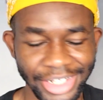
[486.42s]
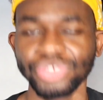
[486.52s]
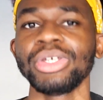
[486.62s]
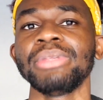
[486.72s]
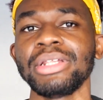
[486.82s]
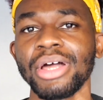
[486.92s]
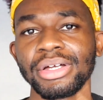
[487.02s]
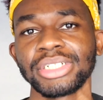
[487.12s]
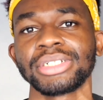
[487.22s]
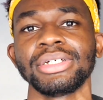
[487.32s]
extremely
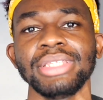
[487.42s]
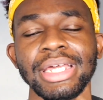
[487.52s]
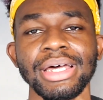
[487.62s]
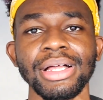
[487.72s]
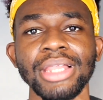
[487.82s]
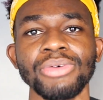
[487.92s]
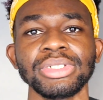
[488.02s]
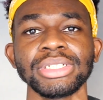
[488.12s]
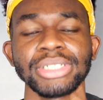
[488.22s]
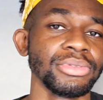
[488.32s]
large data
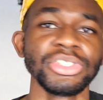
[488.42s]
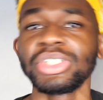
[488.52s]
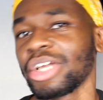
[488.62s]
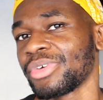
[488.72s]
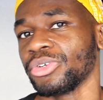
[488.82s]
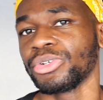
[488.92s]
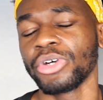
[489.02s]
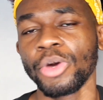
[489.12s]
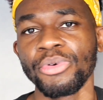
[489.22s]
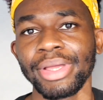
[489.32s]
allowances. Just like with the
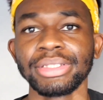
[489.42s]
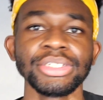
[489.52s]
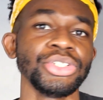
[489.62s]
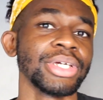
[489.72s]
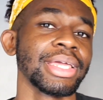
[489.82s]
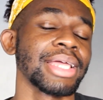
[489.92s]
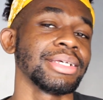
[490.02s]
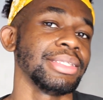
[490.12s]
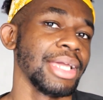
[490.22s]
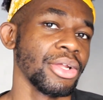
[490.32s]
other operators, you can
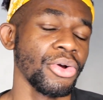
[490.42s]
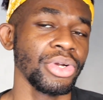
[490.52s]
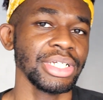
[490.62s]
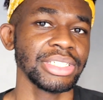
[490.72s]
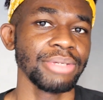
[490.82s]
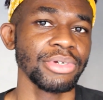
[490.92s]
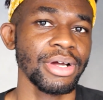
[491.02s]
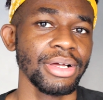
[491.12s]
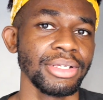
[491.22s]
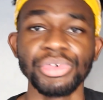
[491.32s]
get a data only SIM
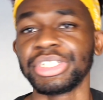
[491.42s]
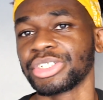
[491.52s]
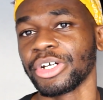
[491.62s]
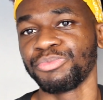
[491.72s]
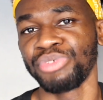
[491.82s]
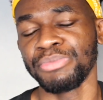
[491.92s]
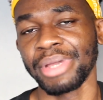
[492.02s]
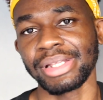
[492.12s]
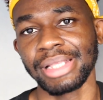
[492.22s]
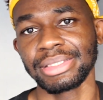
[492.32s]
card, which is called
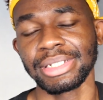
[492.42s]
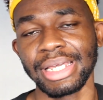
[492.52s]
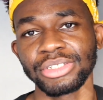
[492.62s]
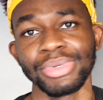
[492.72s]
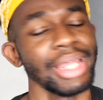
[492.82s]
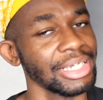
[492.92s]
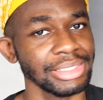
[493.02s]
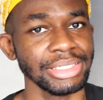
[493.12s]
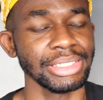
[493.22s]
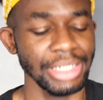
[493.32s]
prepaid internet with
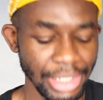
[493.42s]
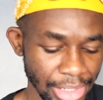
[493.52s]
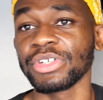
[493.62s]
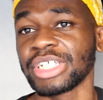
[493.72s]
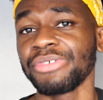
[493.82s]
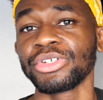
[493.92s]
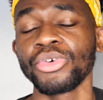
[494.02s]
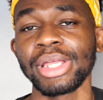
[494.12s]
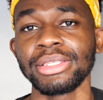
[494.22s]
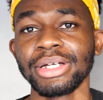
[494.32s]
STC. For $7
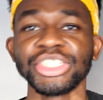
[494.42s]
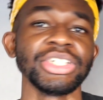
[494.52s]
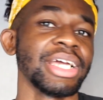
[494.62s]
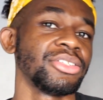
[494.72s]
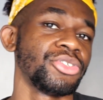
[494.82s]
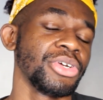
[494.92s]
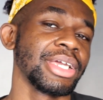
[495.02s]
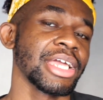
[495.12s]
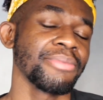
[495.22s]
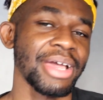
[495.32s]
Kuwaiti, you get
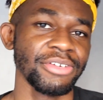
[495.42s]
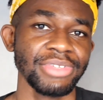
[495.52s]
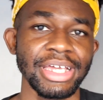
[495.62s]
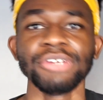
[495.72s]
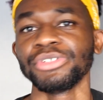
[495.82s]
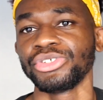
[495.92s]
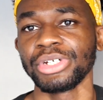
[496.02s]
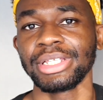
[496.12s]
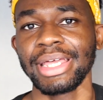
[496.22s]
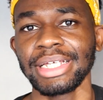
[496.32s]
30 GB of data for
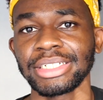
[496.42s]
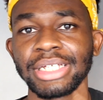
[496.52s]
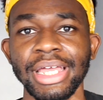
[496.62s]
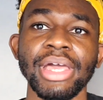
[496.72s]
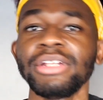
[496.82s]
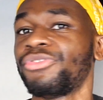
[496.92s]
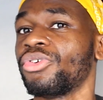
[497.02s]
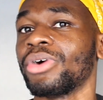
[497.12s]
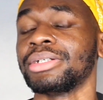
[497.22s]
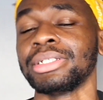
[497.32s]
30 days. And
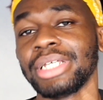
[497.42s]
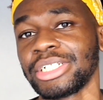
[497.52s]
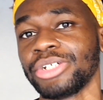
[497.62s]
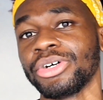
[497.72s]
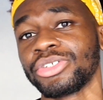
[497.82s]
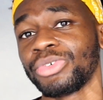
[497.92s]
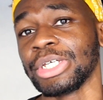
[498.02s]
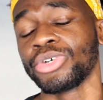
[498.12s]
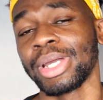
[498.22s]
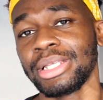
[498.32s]
for an additional
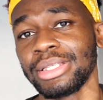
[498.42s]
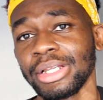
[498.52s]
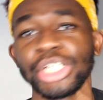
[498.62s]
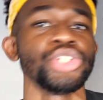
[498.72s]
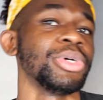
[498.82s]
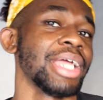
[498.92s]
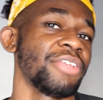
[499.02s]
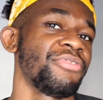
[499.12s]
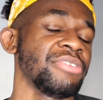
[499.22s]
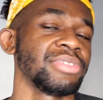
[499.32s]
$3 Kuwaiti, you will get
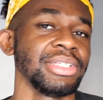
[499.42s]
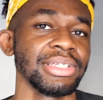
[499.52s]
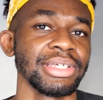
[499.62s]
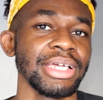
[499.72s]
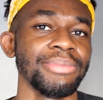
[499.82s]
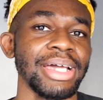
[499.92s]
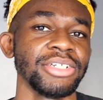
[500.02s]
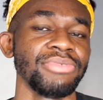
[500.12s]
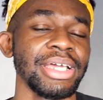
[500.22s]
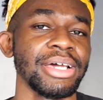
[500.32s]
15 GB
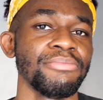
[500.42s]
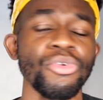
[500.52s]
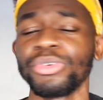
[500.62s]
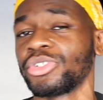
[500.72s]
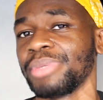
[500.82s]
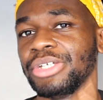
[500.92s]
of data more to be